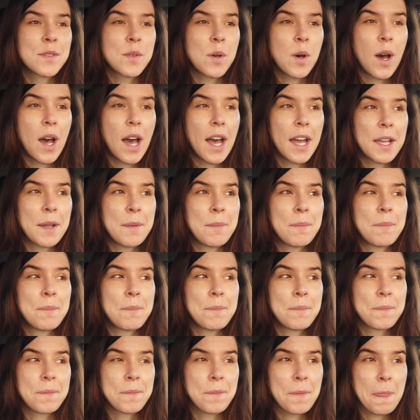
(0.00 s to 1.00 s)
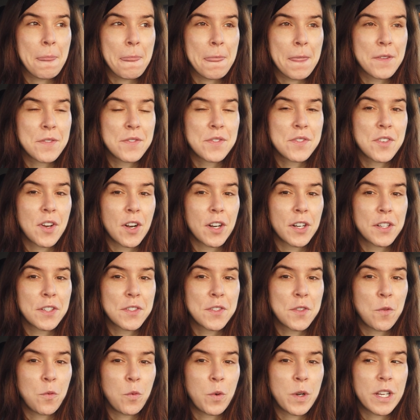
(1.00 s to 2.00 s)
So I'm
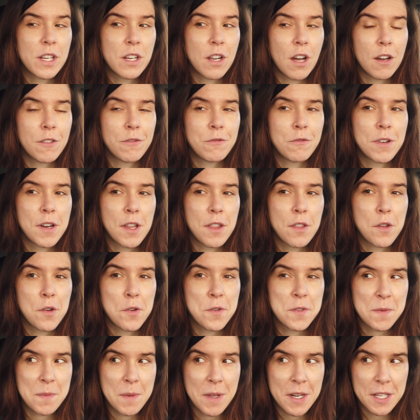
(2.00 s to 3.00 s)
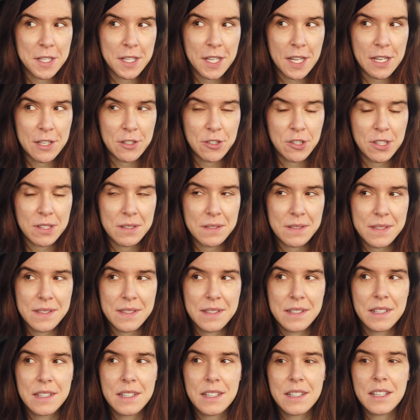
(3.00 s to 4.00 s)
starting to wean off one of those
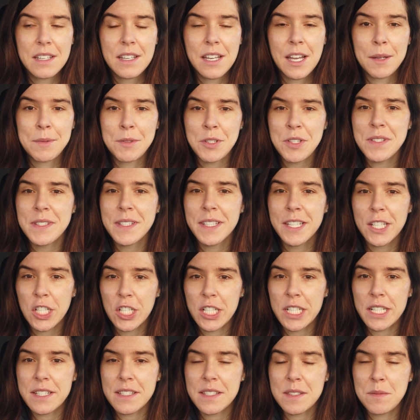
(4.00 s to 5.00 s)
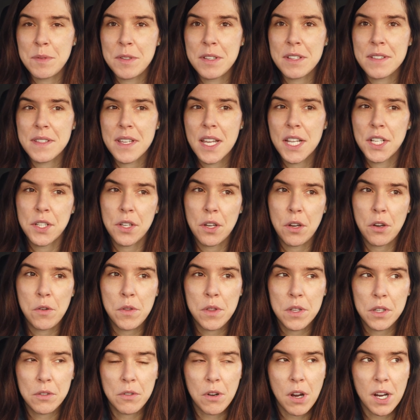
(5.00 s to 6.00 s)
medications. I'm just curious because I
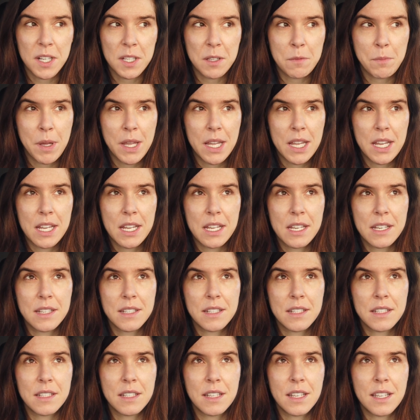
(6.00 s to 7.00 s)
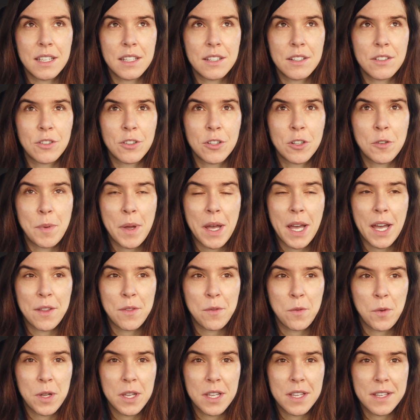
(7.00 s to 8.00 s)
know that chronic pain and neural
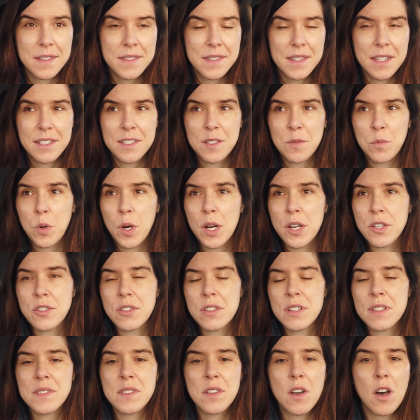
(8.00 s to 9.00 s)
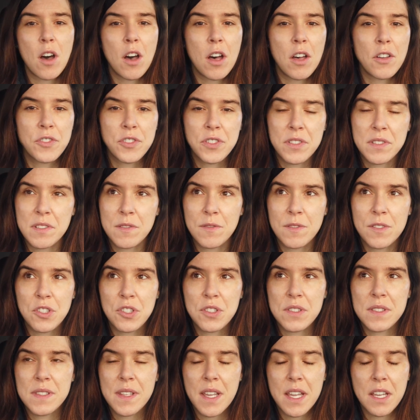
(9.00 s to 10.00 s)
pathways and depression, it's all just a
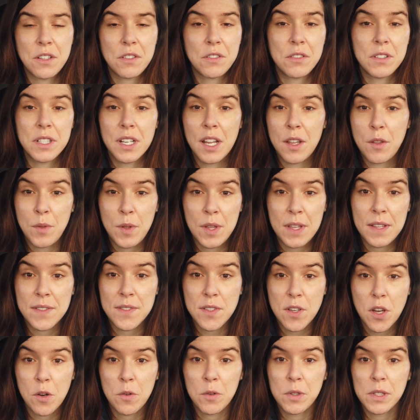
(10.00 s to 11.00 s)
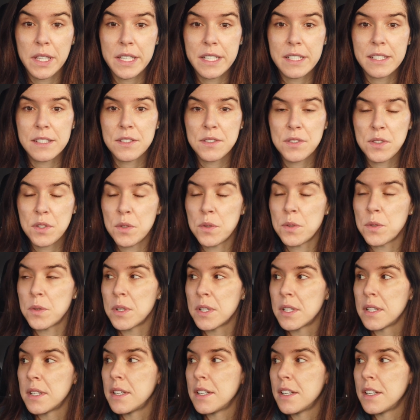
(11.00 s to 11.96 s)
vicious cycle. And I think it's all related too.